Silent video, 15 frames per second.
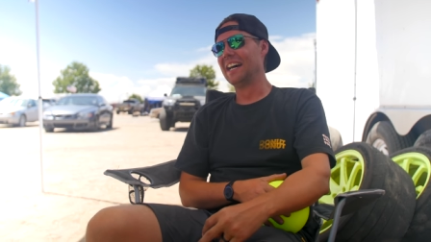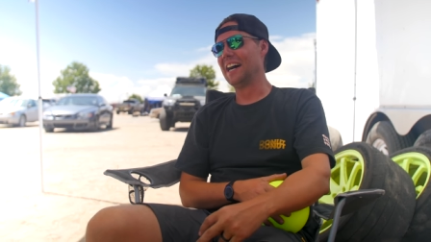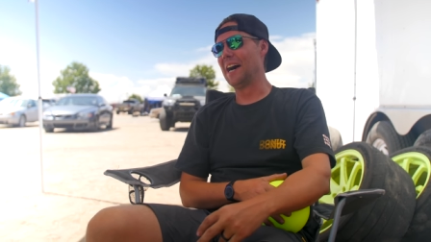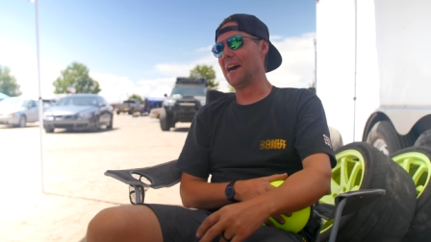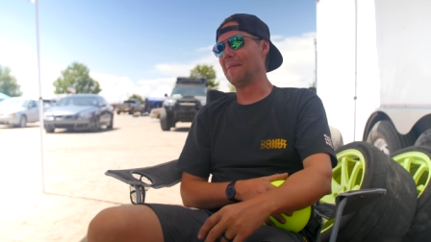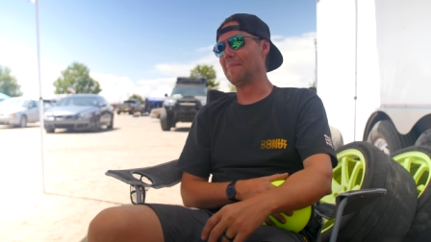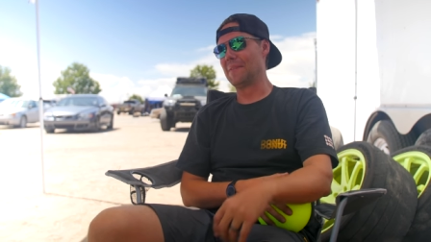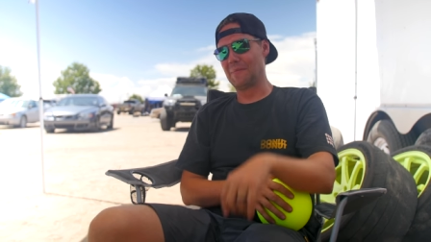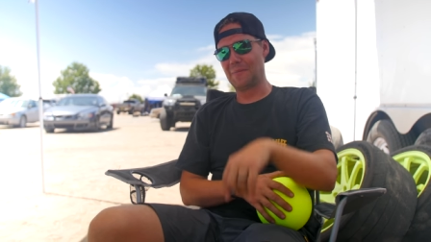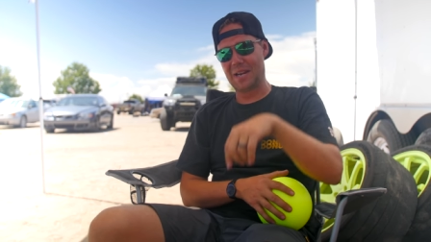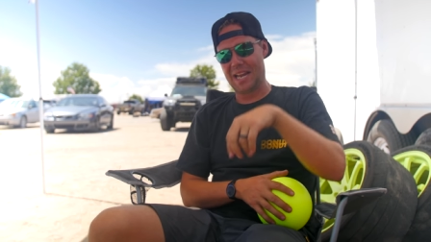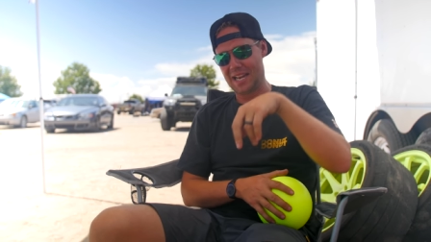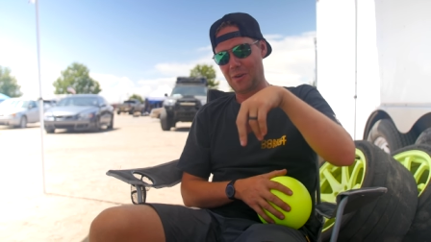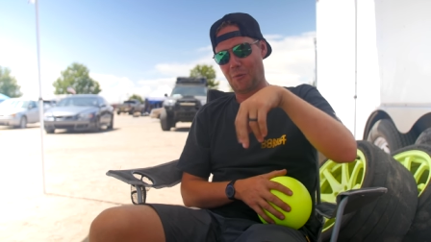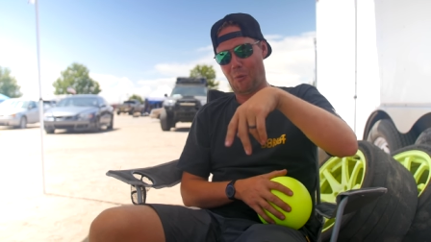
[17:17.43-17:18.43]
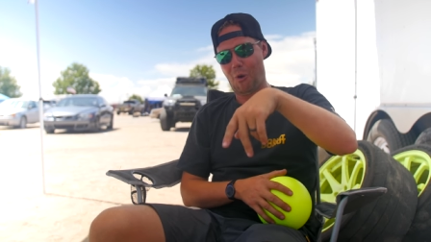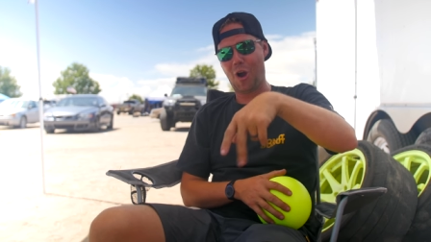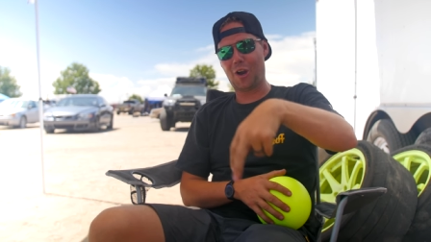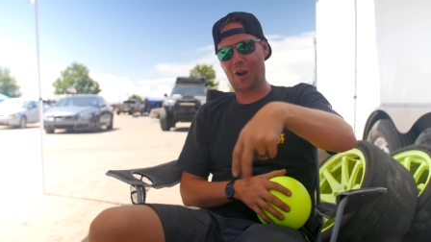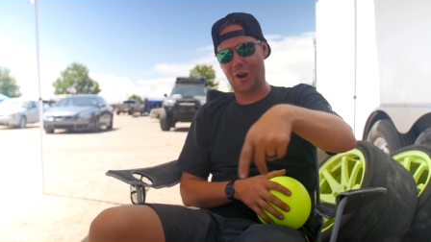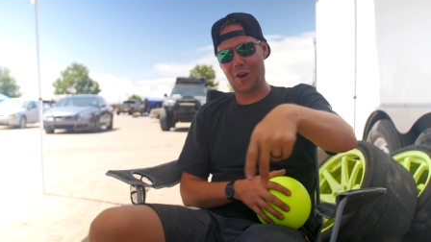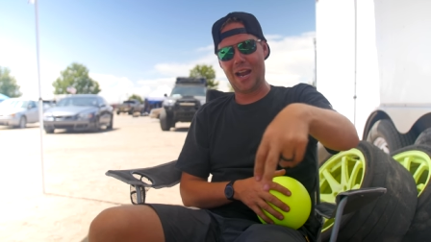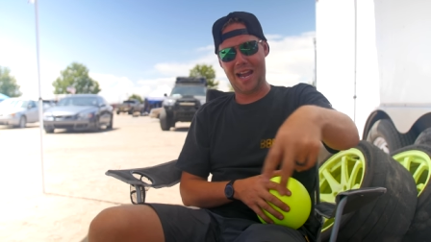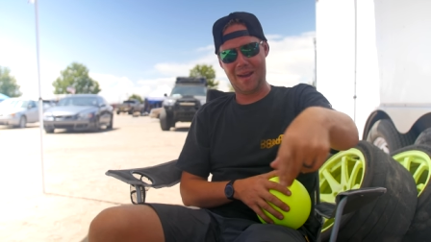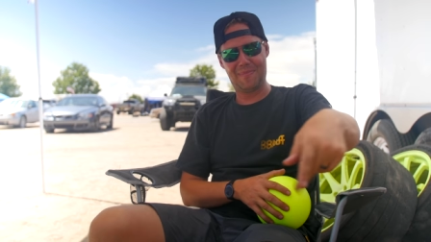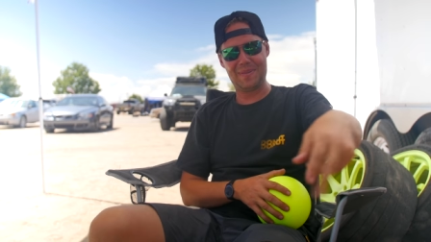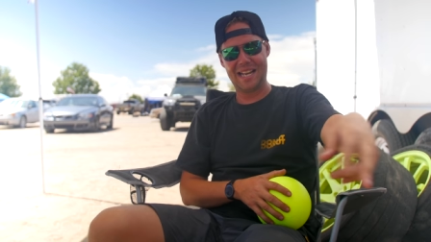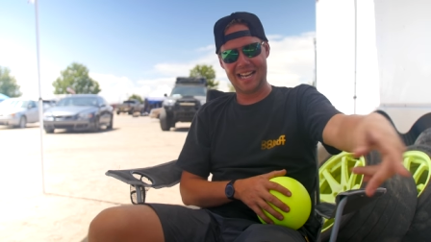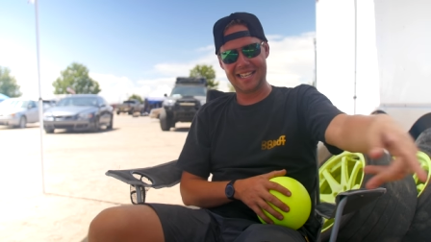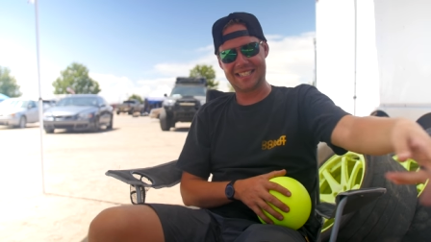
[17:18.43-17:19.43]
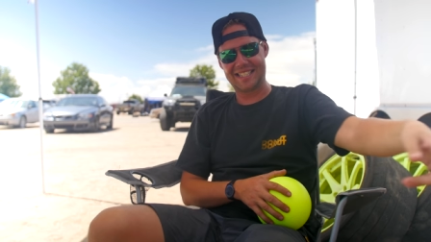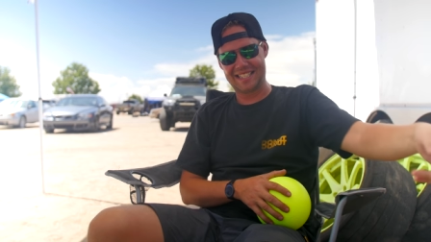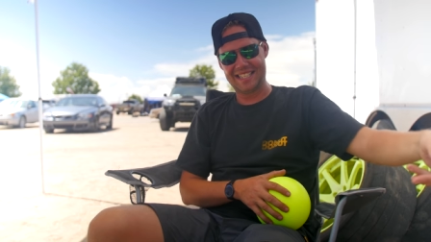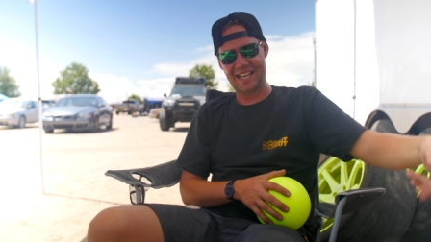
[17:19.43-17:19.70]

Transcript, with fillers: Um, then we had to walk our happy asses